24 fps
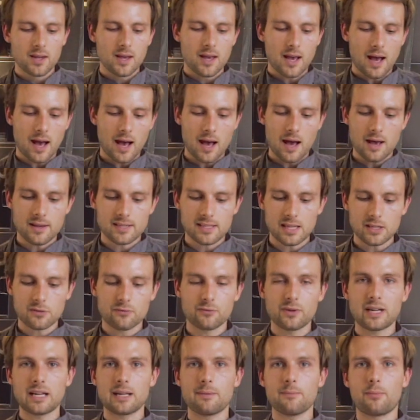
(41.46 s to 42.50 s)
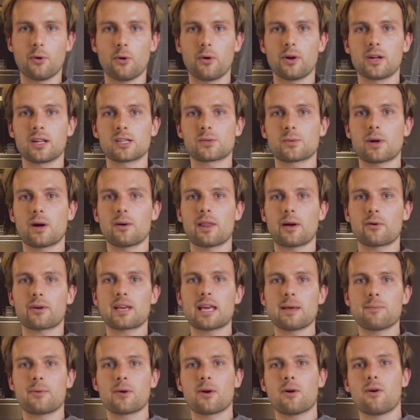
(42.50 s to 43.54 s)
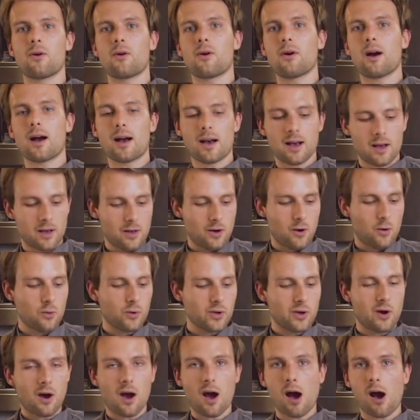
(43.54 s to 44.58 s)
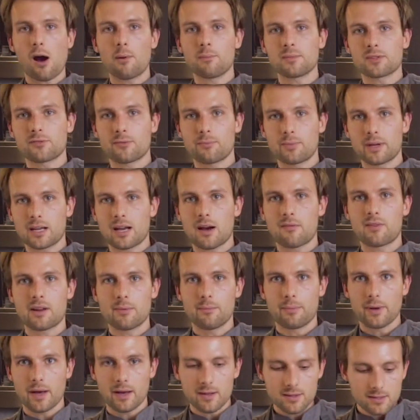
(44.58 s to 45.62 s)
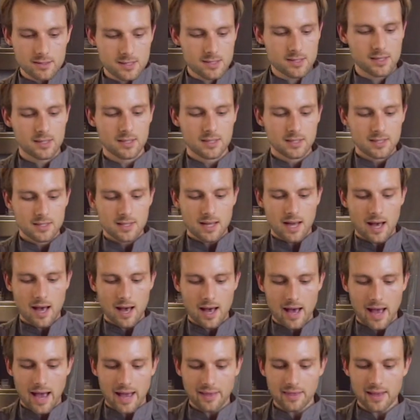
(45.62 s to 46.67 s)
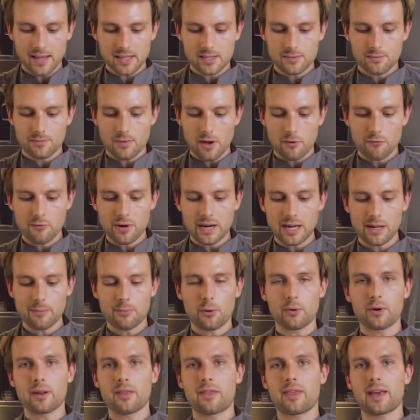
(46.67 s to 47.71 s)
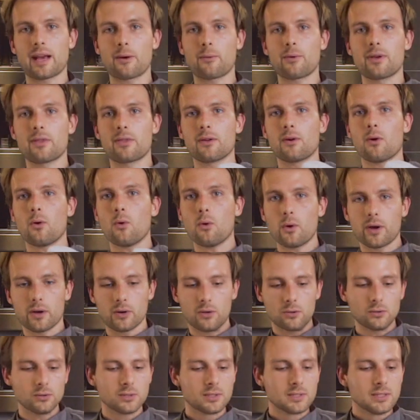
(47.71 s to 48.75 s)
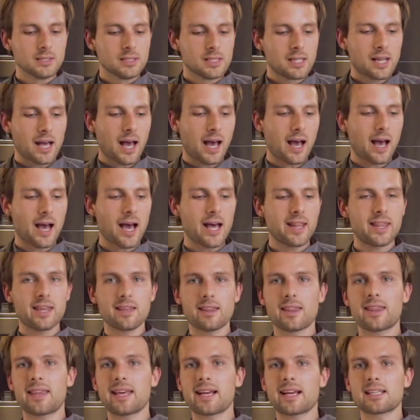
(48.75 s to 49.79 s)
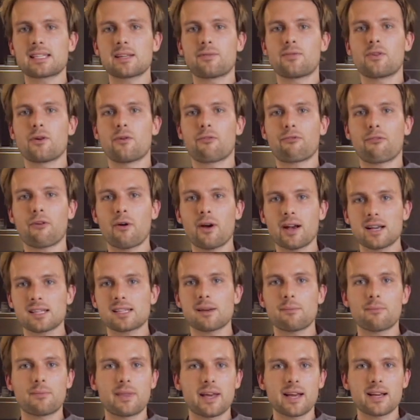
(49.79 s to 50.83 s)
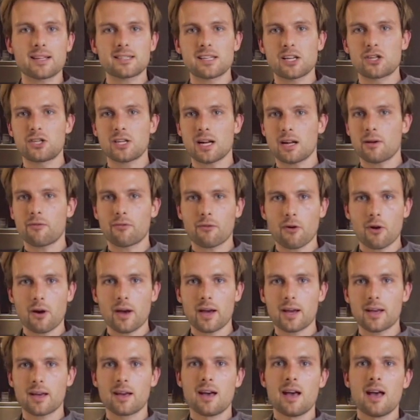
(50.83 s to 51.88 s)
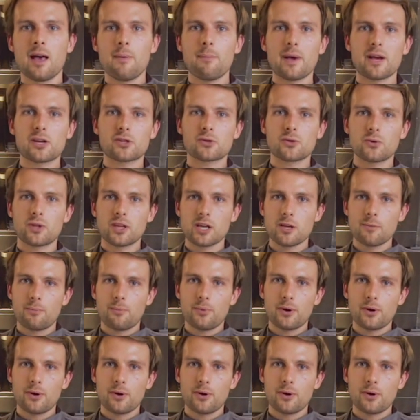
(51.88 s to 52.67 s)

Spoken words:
So that's really important as well. That will keep all your arms from being covered in burns, and that's a really important thing with oil. The other thing is if you're frying something, say shallow frying, make sure that you